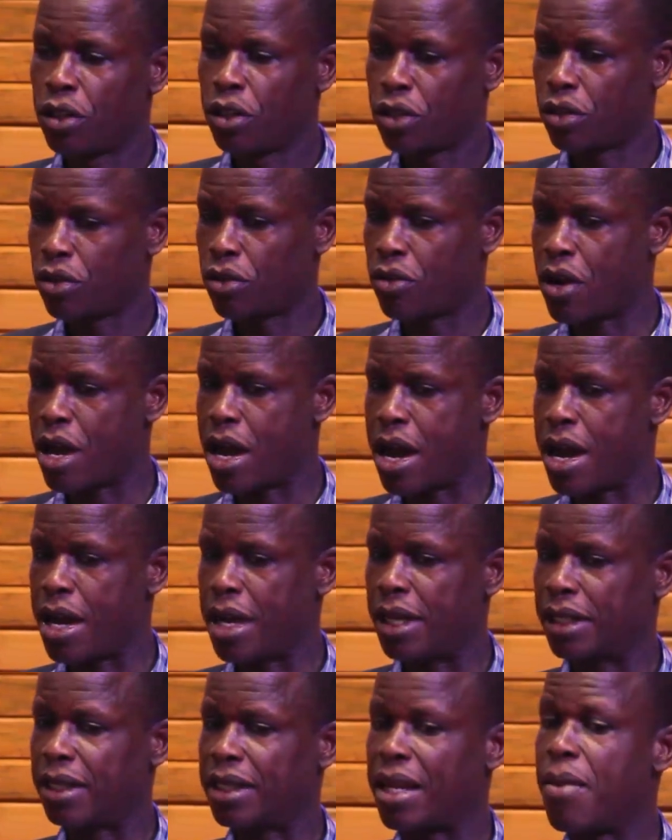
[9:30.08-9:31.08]
So
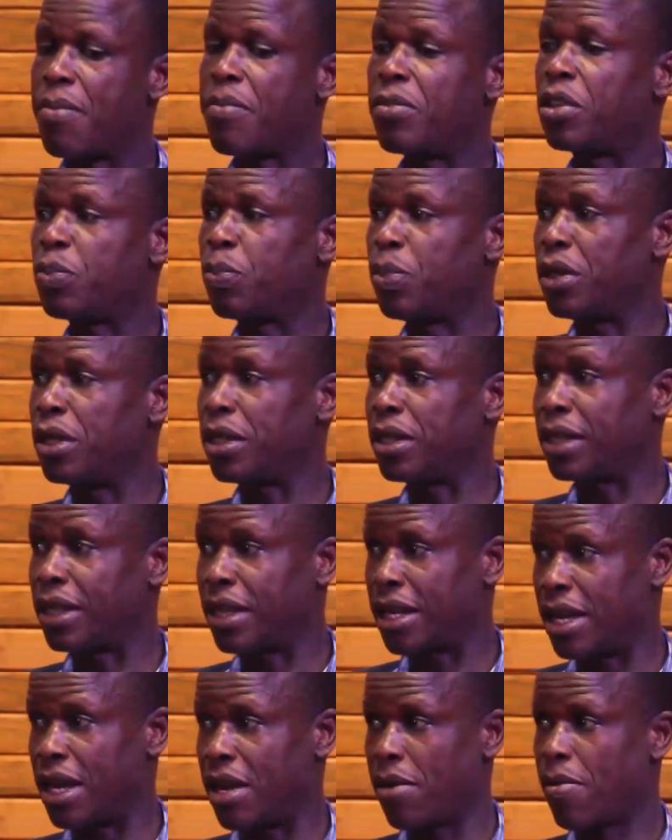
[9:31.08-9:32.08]
some spirits
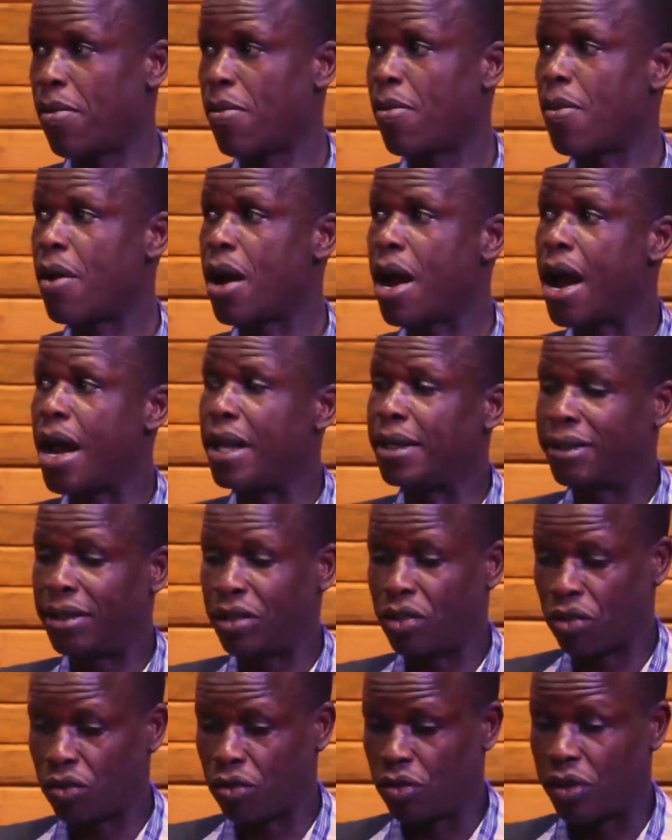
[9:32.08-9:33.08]
came and
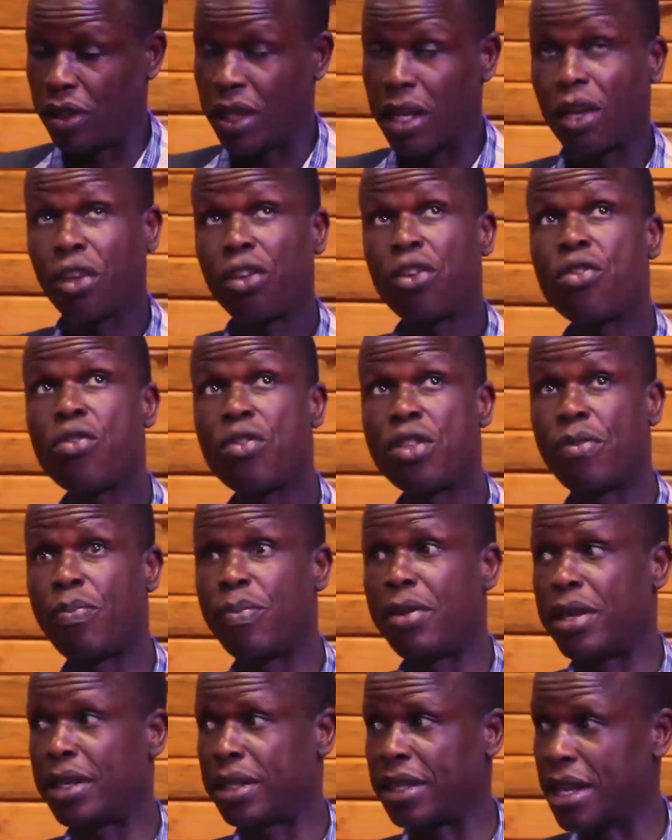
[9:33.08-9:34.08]
stood there, huge
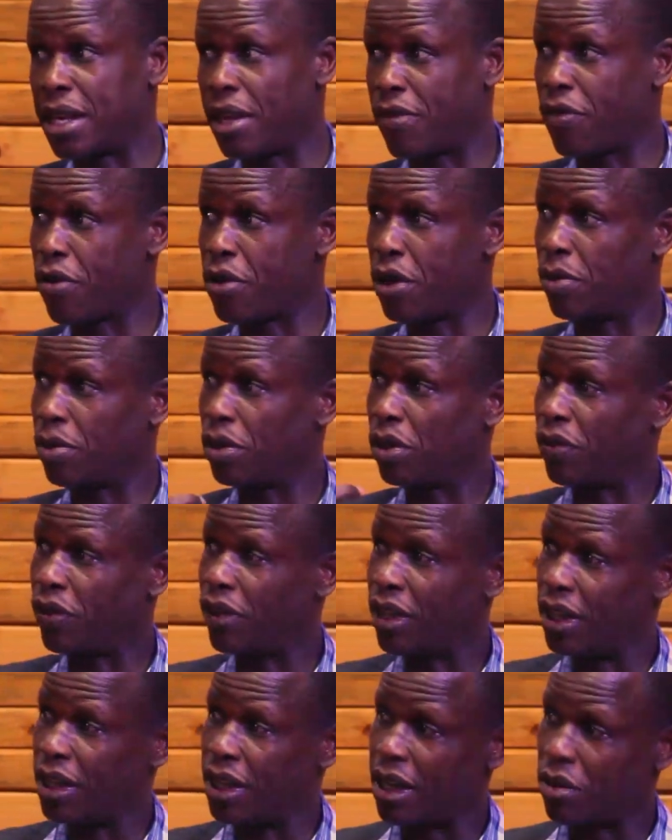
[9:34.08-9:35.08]
beings, and he found
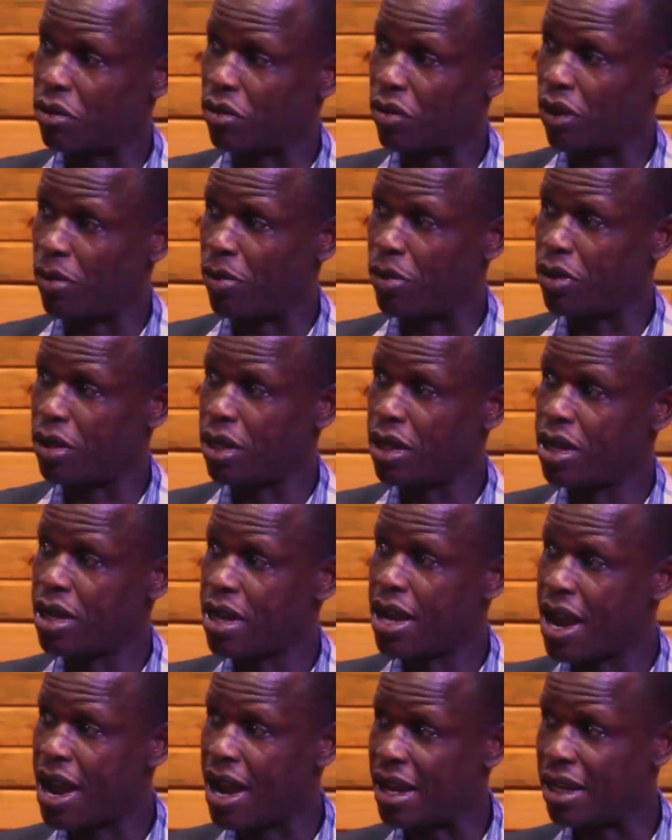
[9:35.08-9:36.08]
himself getting out of the body,
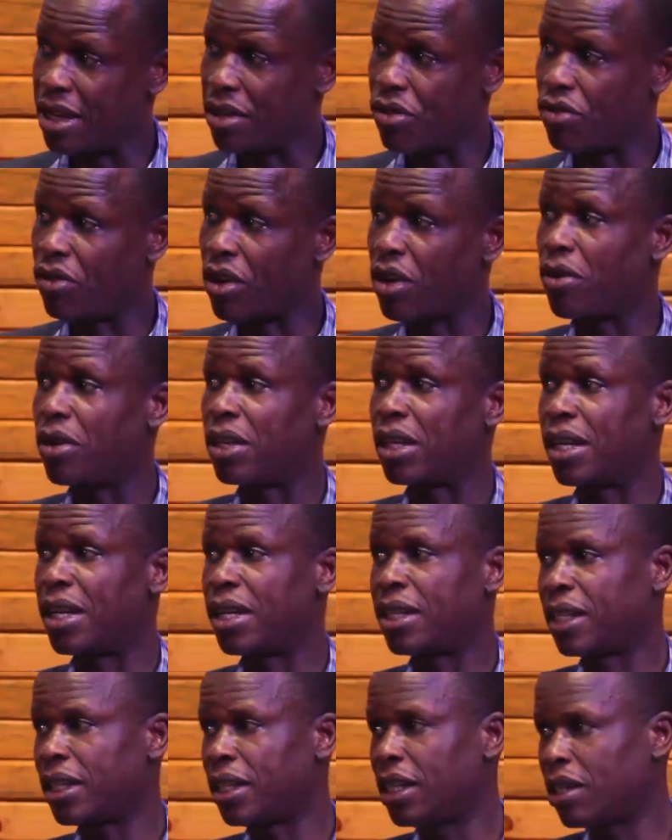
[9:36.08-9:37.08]
and the dragon
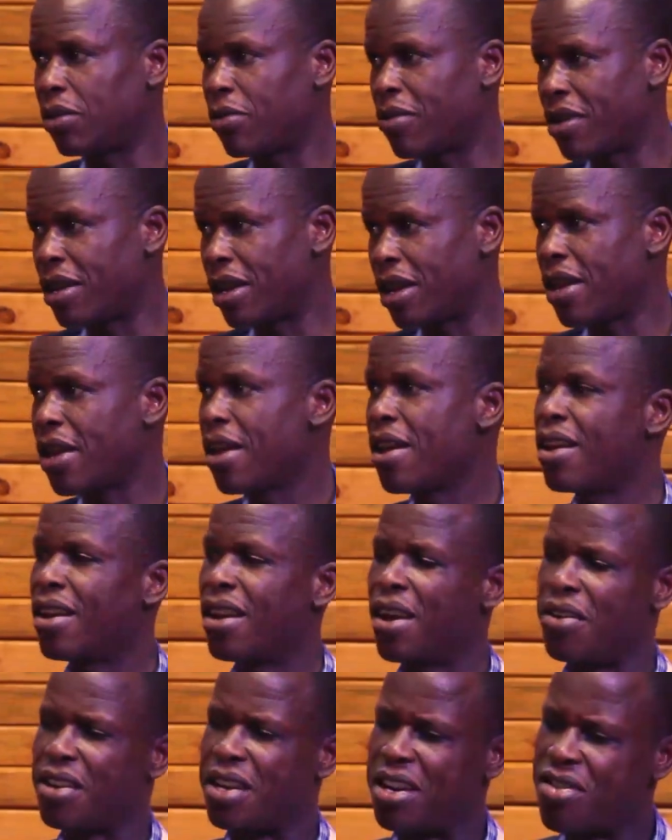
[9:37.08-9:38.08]
entered that body.
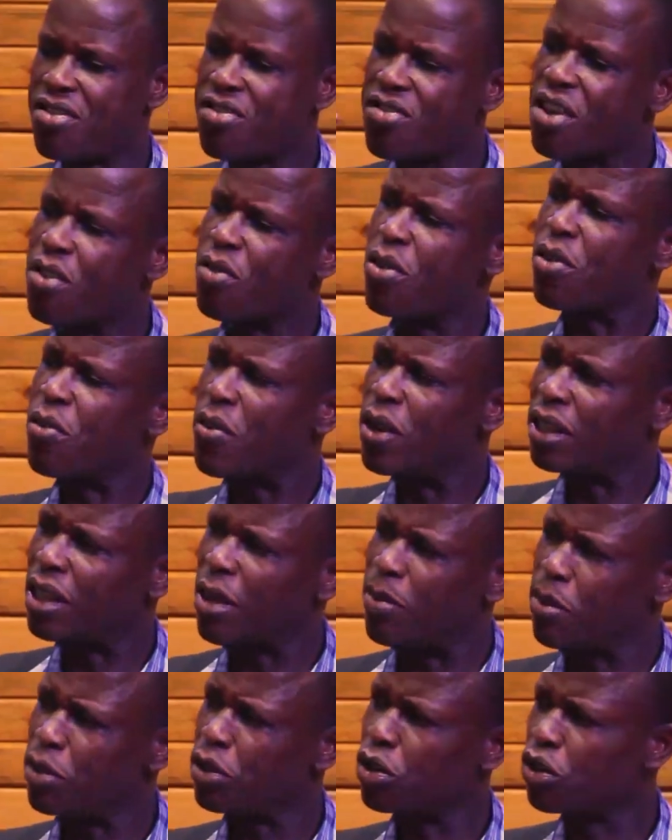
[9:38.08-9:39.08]
Now, the dragon was
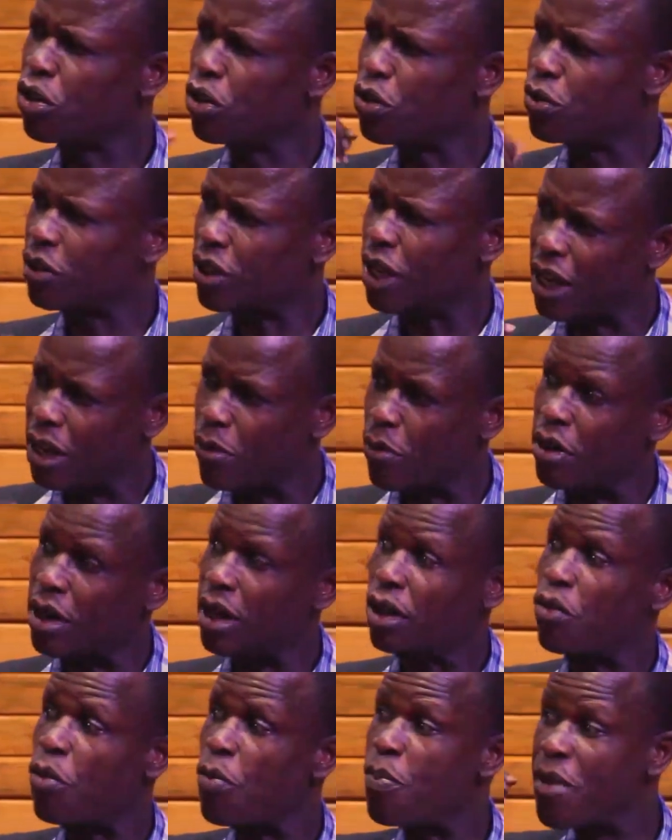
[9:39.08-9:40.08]
supposed to use that
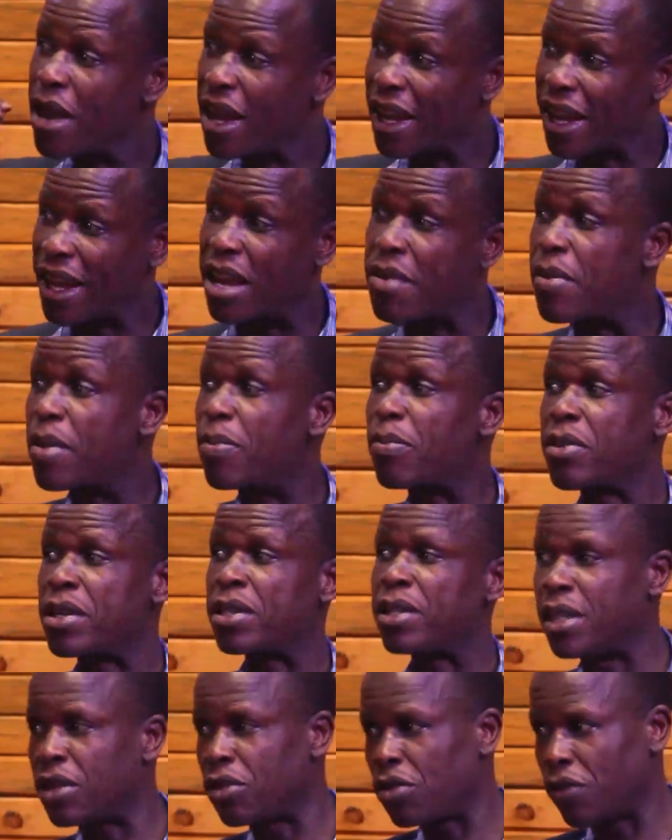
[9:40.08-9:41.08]
body to make him a
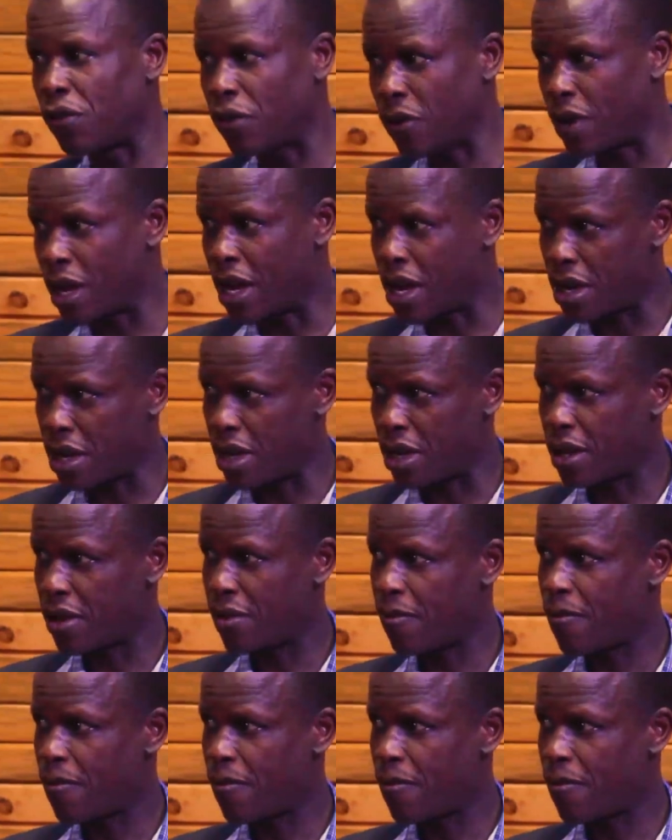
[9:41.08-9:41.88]
president of Uganda.